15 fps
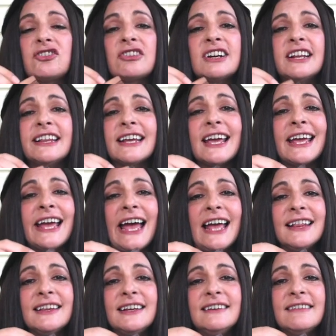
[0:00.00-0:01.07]
or anything. I
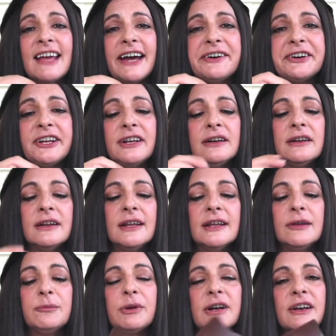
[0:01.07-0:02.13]
highly doubt it.
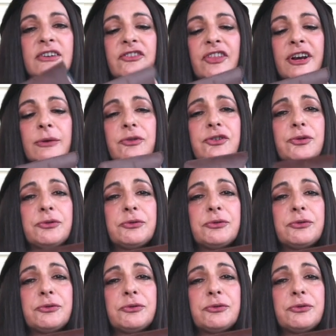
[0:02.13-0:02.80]
But I just thought it was